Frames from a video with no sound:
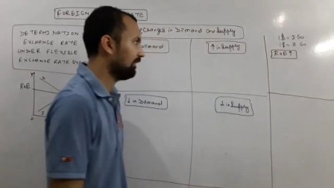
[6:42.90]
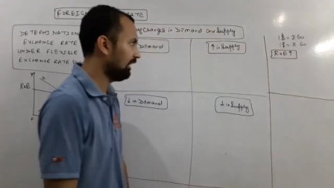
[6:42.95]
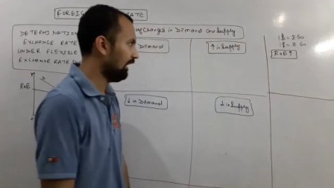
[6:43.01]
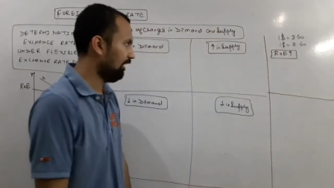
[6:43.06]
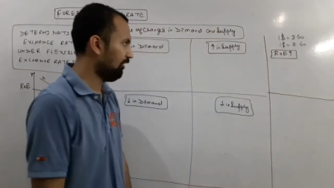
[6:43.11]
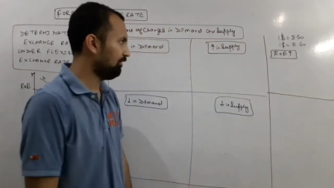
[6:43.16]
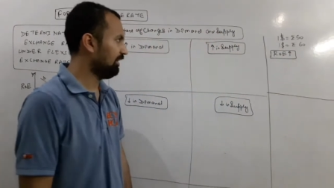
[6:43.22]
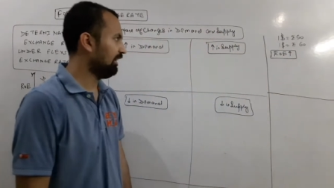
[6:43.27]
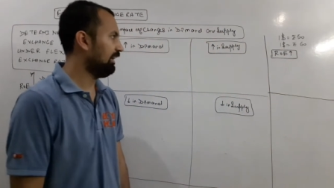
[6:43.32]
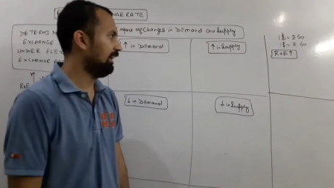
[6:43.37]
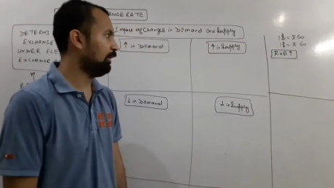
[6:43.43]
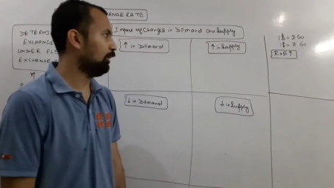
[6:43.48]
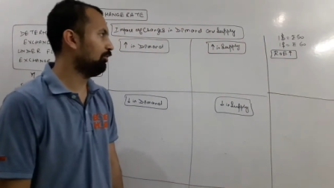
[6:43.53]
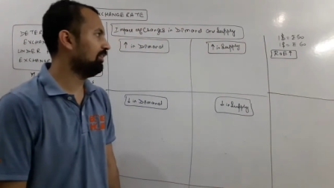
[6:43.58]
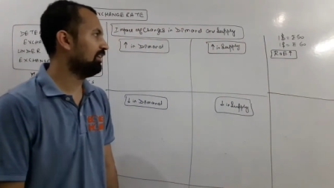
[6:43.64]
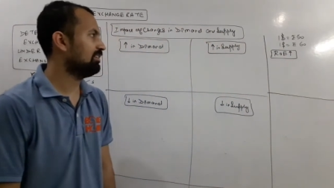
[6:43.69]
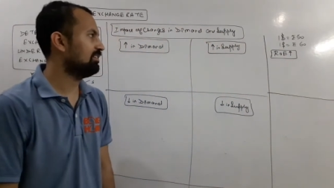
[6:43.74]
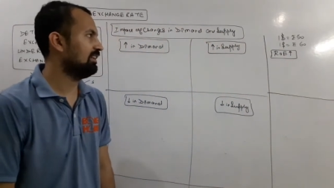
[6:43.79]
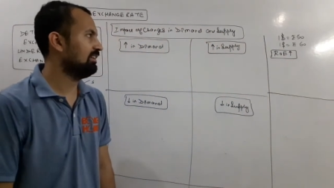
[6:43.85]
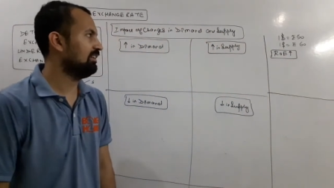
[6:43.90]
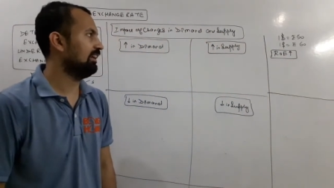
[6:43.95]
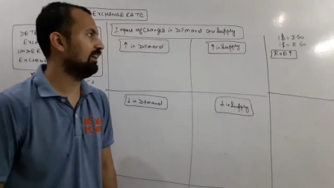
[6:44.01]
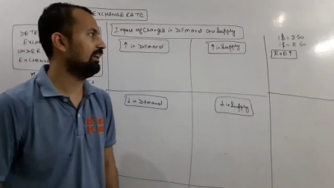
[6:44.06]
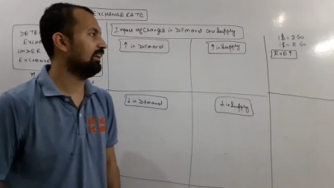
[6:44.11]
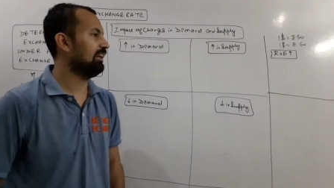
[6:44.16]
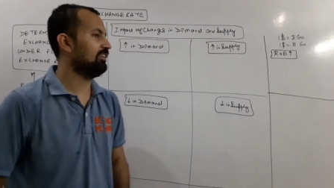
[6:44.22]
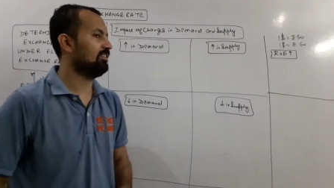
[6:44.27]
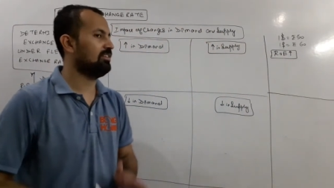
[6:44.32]
If the rate of
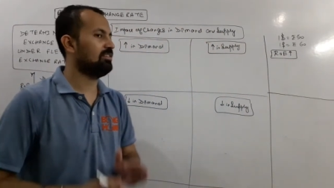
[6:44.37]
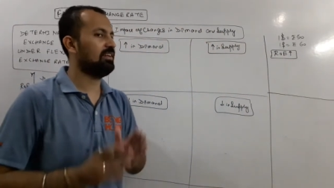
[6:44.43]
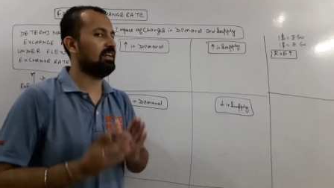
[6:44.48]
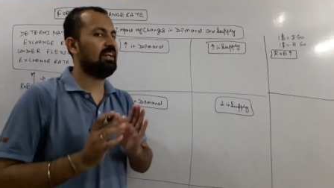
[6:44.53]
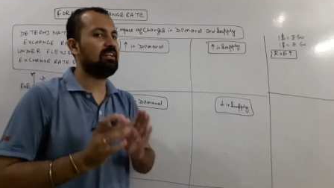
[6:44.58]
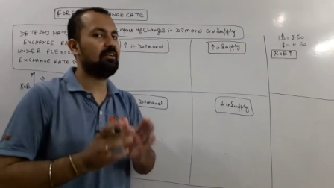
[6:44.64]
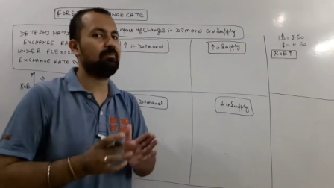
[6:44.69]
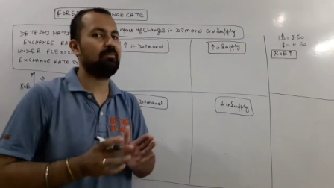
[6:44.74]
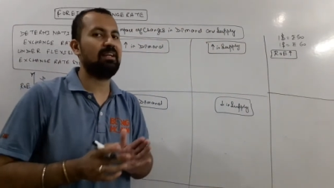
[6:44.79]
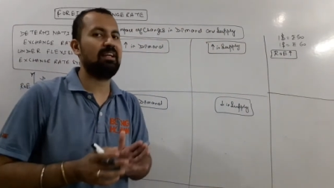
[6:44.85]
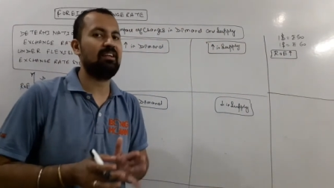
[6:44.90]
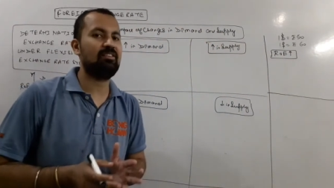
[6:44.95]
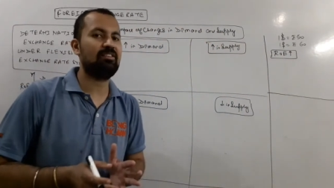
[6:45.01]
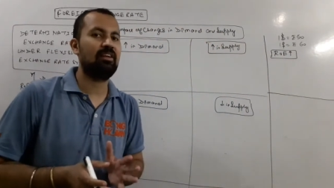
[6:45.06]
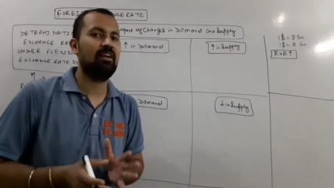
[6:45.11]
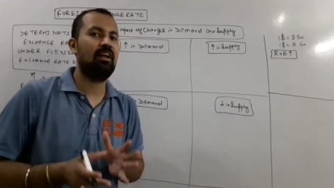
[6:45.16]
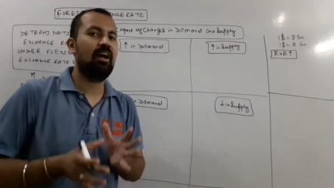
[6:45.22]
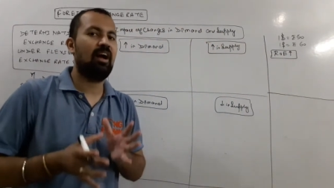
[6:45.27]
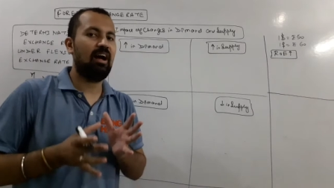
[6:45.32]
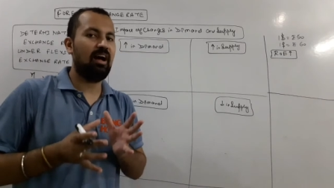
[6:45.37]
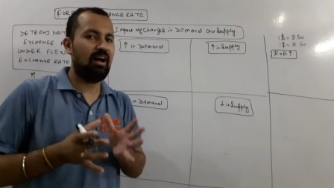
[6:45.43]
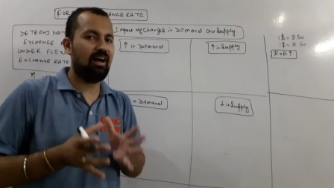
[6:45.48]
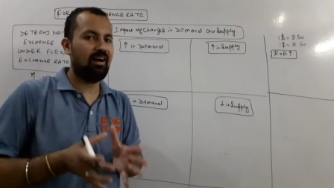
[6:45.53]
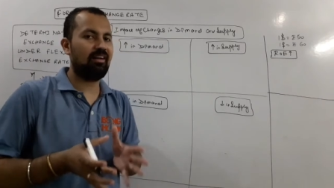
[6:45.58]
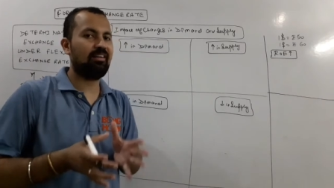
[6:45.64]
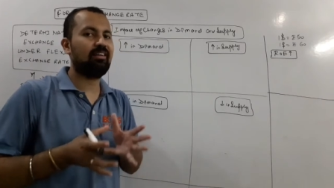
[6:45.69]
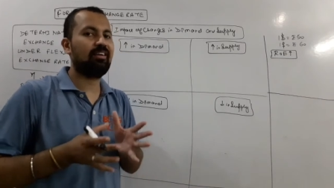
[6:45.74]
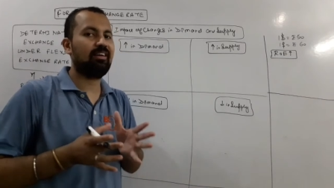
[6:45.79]
exchange increases, it means
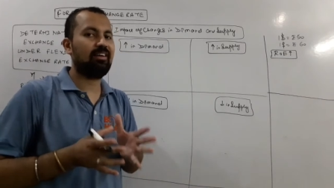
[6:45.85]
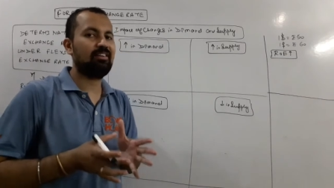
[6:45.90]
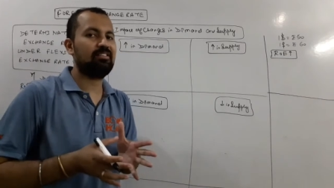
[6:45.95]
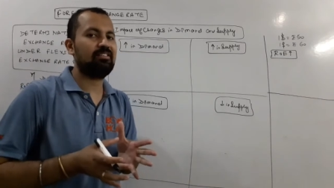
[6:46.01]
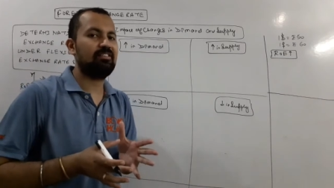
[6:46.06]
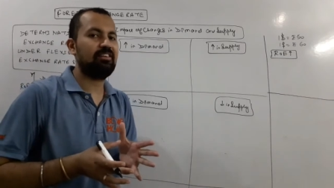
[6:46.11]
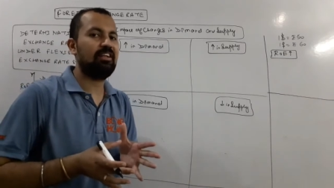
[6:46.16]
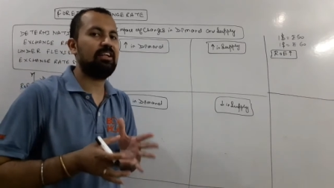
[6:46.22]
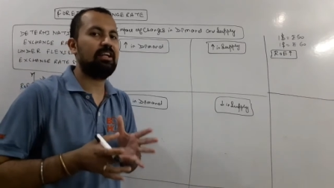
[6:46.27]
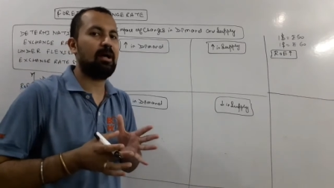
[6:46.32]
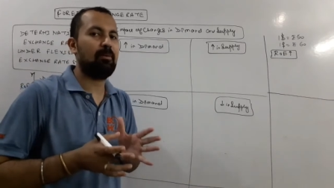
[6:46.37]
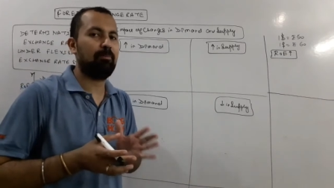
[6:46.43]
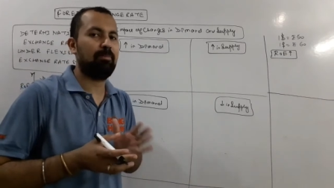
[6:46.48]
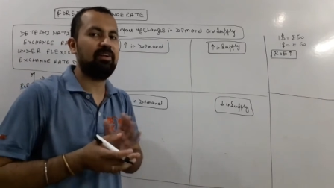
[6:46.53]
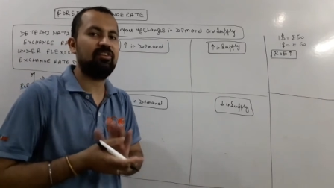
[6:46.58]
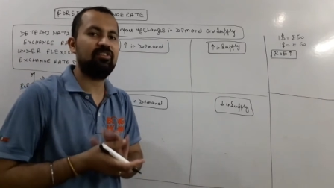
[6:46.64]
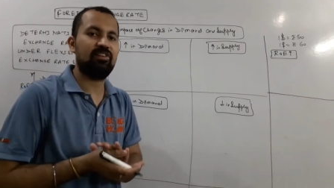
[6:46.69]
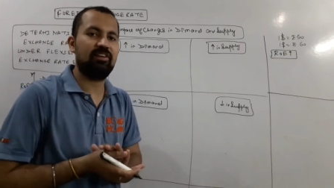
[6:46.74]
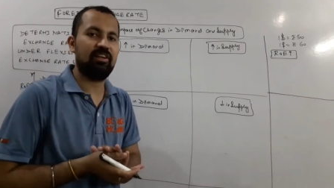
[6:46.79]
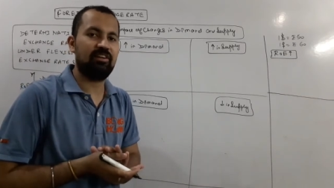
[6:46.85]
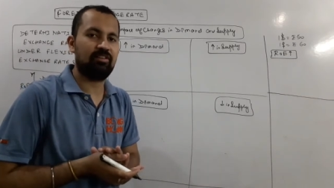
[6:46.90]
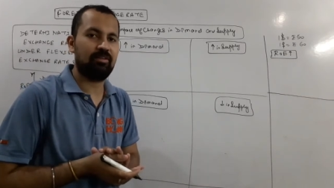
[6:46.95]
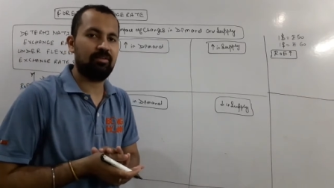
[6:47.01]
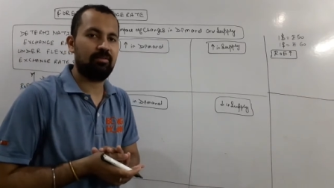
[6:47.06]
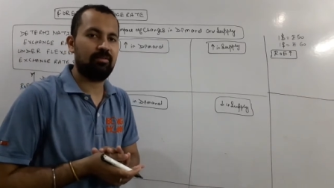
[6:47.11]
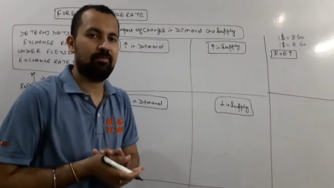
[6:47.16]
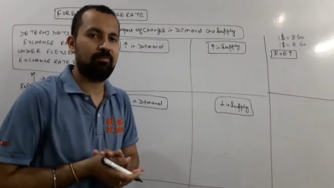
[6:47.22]
our currency depreciates.